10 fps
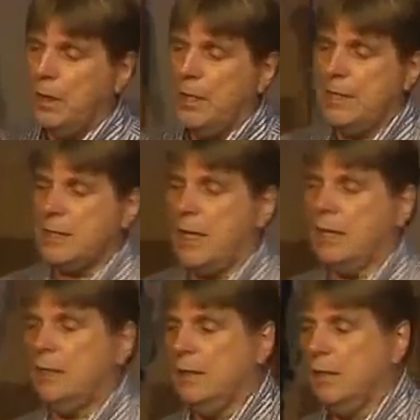he
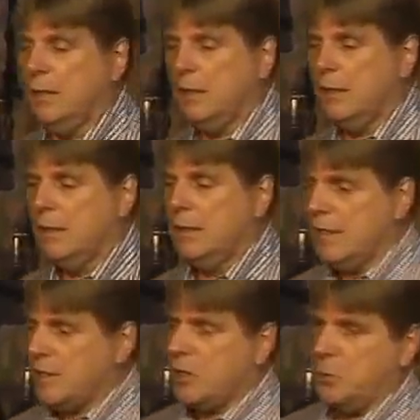said,
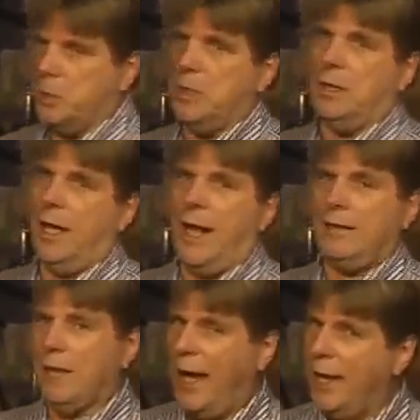this to me, and
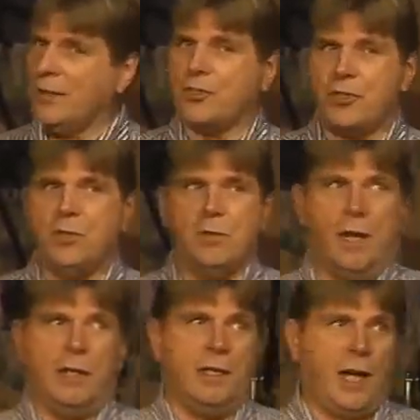I, I, had to chew
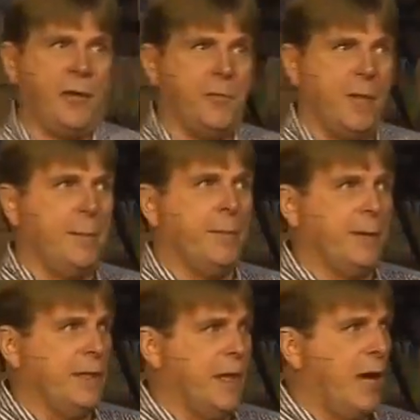on it, and I
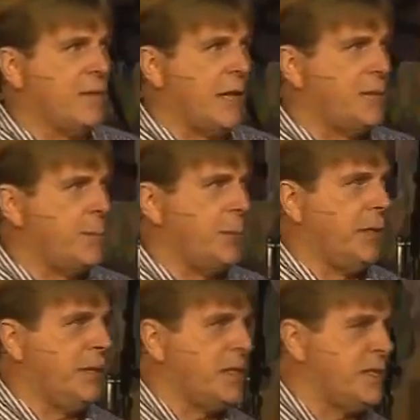remembered it now as I was
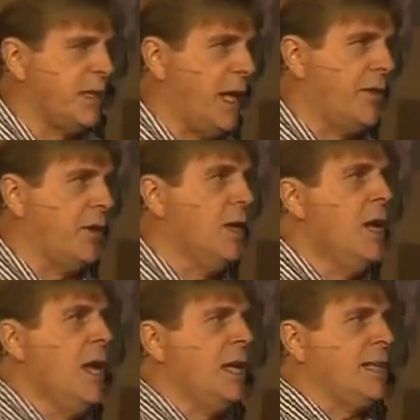putting this together,
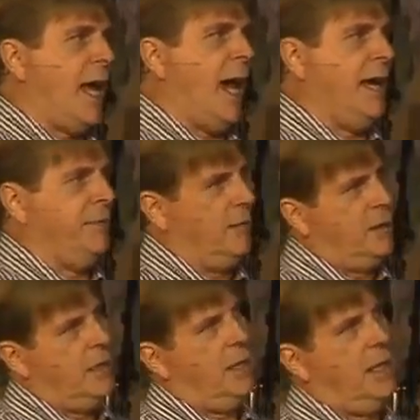because I, I,
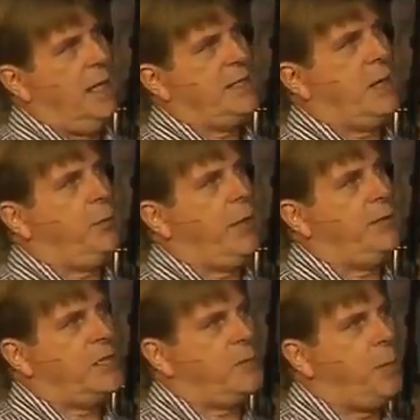as I
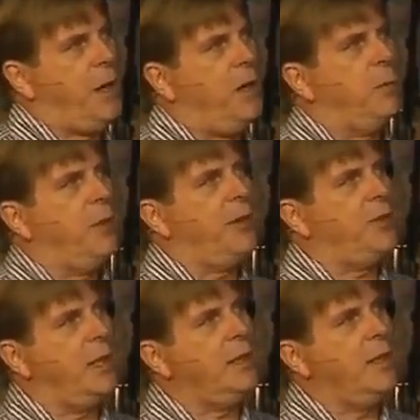read this parable, I
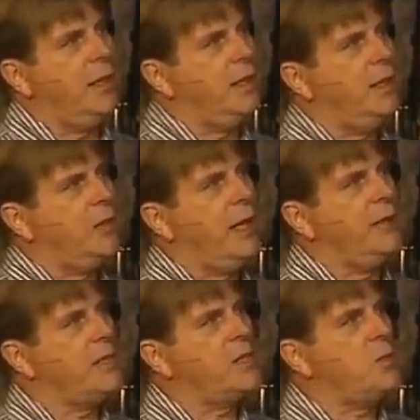thought, okay,
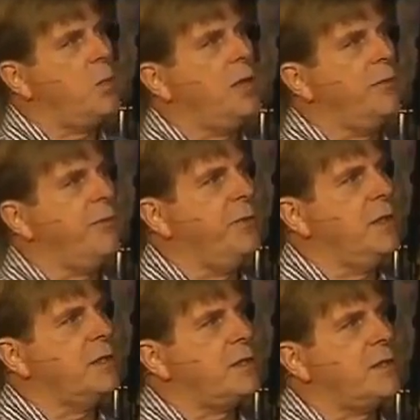this is where it
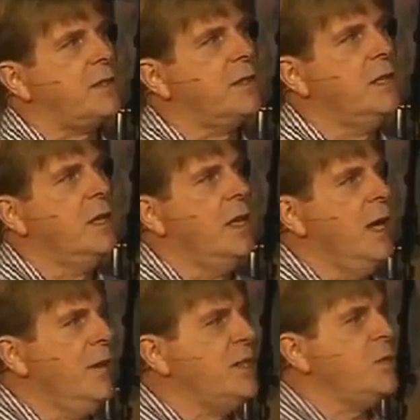fits.
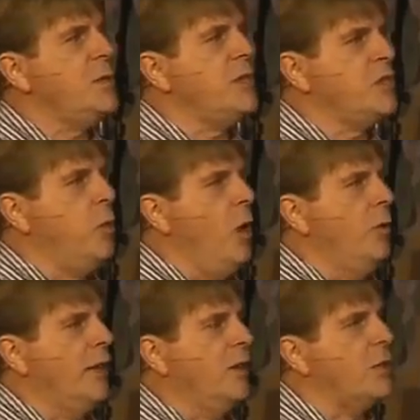And this was his
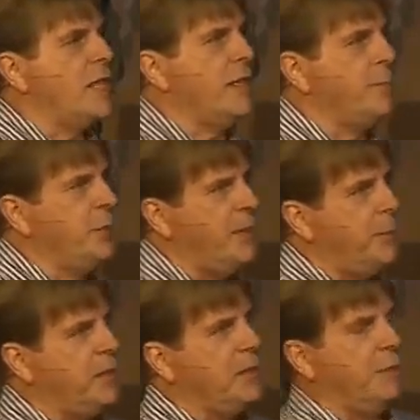quote. Now, notice I didn't put it up at the